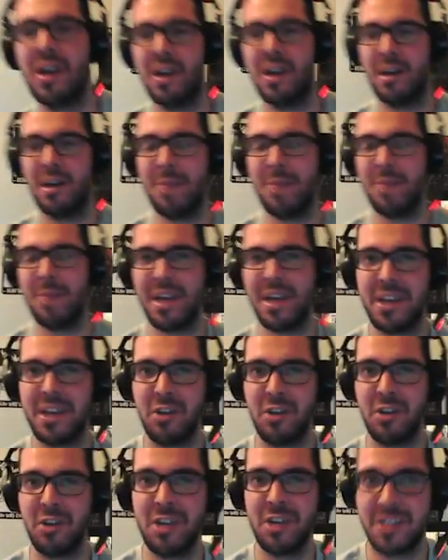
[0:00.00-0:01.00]
Mega
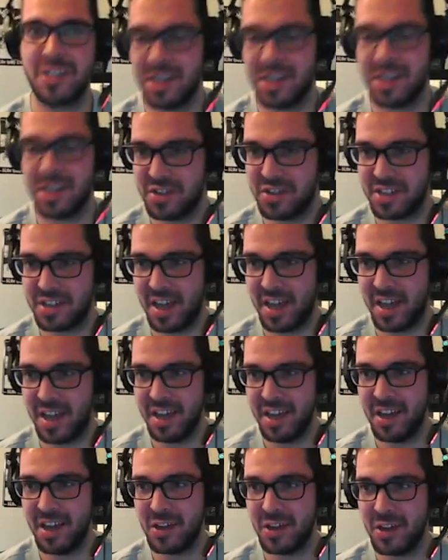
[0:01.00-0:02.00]
Gyarus, I should say,
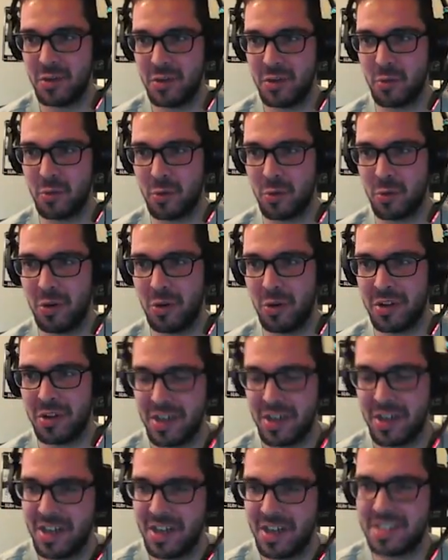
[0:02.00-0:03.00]
you rule.
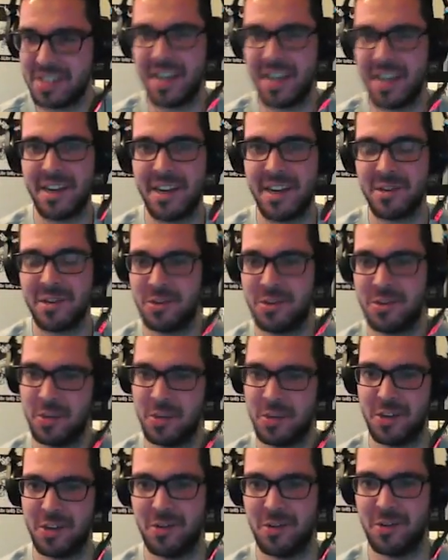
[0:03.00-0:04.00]
Taking out the
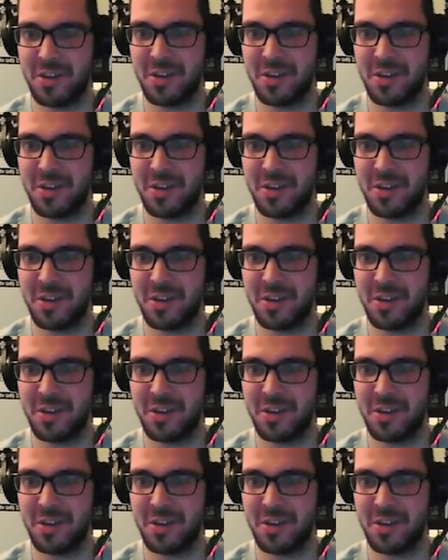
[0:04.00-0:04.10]
Suicune.